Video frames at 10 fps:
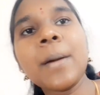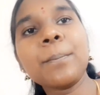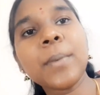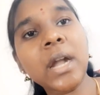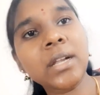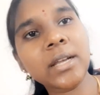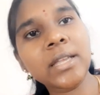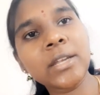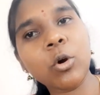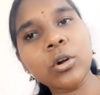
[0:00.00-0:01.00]
but
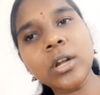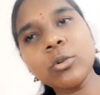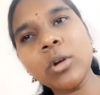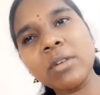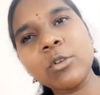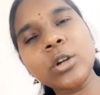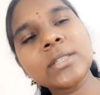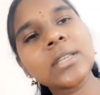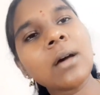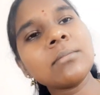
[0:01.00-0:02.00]
in order to avoid
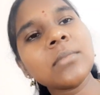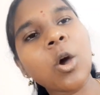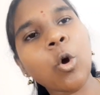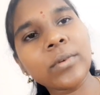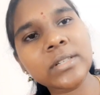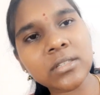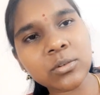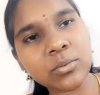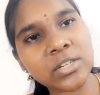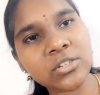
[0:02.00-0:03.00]
some awkward
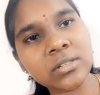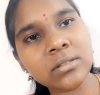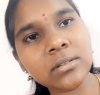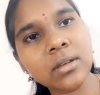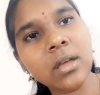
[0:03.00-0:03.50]
situations